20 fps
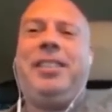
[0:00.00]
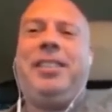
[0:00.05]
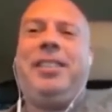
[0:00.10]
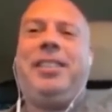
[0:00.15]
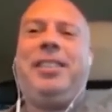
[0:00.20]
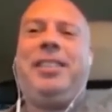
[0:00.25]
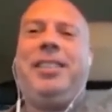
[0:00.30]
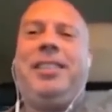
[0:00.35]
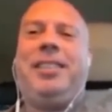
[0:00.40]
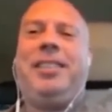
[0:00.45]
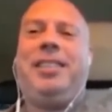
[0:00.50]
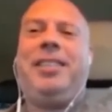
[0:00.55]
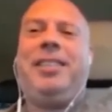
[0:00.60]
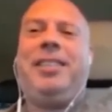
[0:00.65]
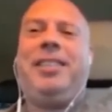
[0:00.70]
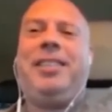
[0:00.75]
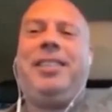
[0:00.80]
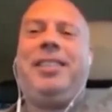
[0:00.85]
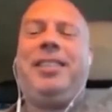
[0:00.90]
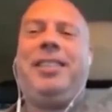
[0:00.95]

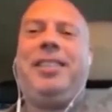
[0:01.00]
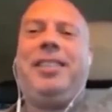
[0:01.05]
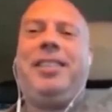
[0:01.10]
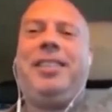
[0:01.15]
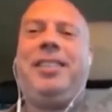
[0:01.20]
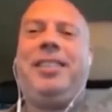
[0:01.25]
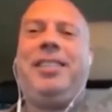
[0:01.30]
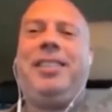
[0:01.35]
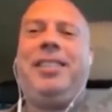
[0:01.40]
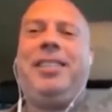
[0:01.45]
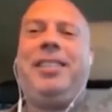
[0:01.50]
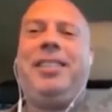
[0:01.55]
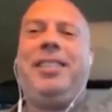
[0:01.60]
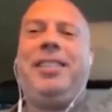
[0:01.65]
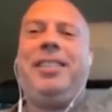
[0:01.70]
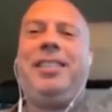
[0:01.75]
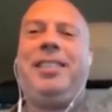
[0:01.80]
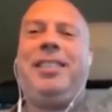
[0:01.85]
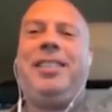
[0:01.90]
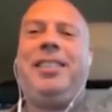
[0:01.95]

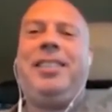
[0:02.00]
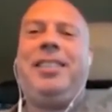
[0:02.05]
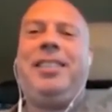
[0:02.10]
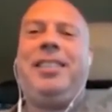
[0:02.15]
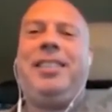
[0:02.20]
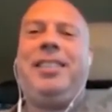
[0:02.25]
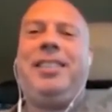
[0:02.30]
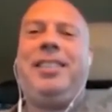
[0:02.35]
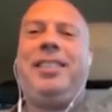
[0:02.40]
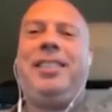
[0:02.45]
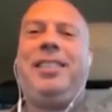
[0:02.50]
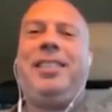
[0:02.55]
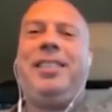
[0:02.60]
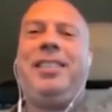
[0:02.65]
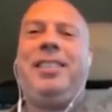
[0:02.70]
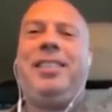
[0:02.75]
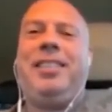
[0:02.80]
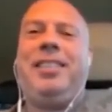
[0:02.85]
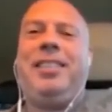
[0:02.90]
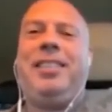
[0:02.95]

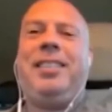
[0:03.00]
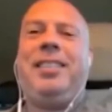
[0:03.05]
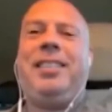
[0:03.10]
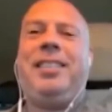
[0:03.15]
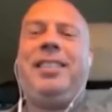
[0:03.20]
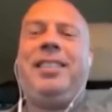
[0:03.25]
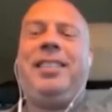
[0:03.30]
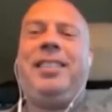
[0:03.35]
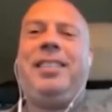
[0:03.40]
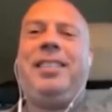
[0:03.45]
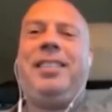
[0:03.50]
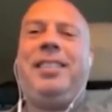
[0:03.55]
(silent)